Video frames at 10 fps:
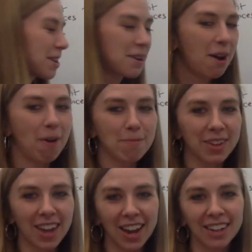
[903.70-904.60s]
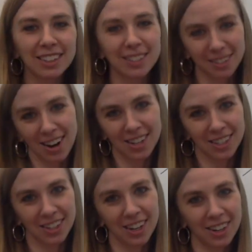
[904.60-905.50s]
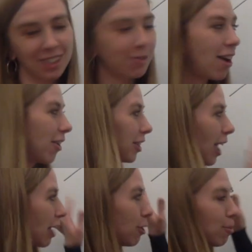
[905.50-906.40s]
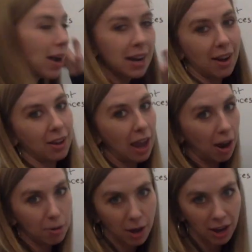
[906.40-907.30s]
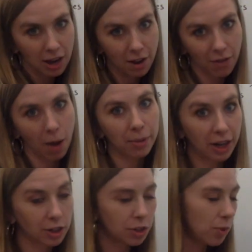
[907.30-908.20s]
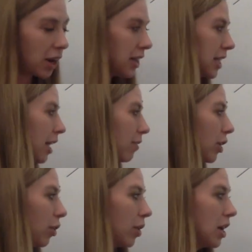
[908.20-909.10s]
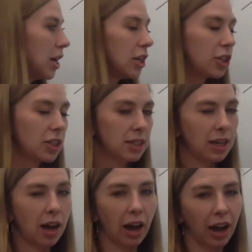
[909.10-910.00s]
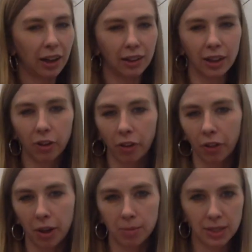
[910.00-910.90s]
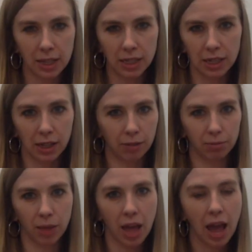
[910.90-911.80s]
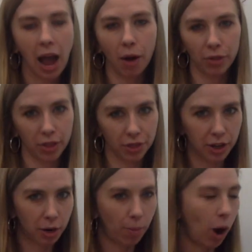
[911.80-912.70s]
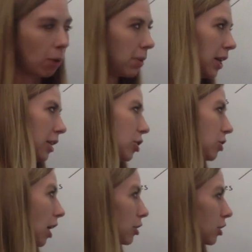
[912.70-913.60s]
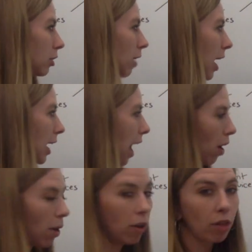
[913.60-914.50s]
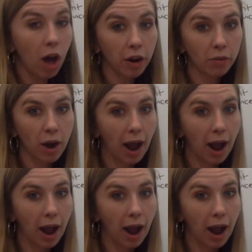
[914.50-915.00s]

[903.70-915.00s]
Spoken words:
complicated structure here as well, and you might not care about any of that, but I just wanted to give you just a little glimpse into how the department is structured right now. A lot of what